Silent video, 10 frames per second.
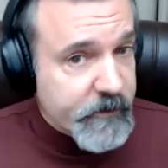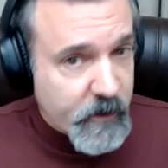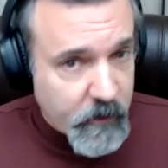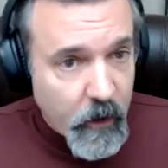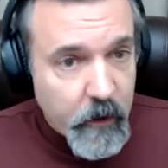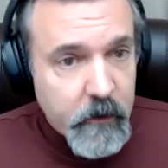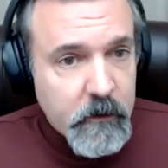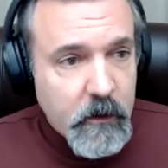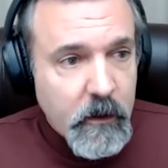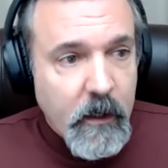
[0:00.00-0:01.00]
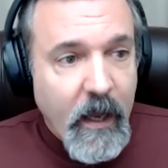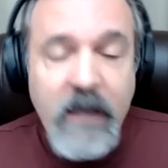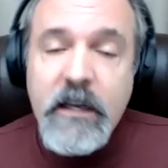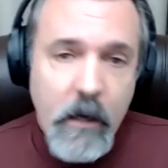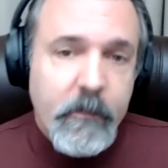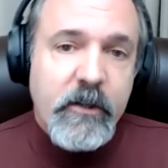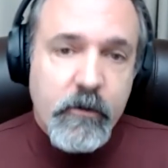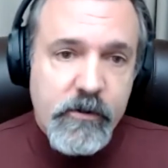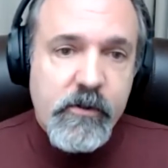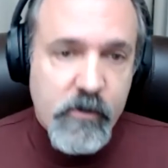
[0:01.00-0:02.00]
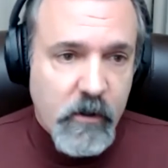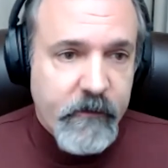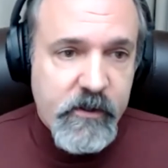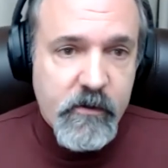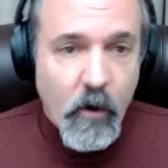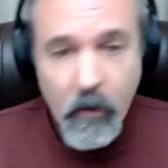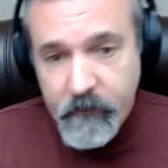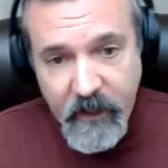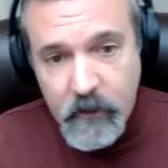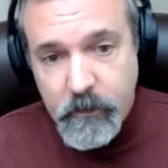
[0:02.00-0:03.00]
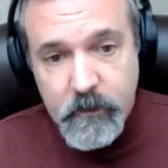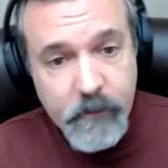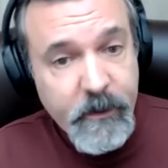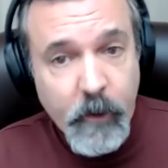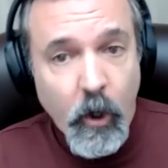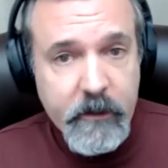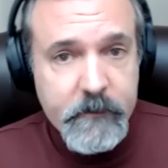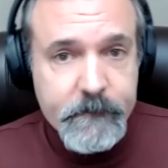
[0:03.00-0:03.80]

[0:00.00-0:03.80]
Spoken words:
there are, and how many goods and services are available to be bought.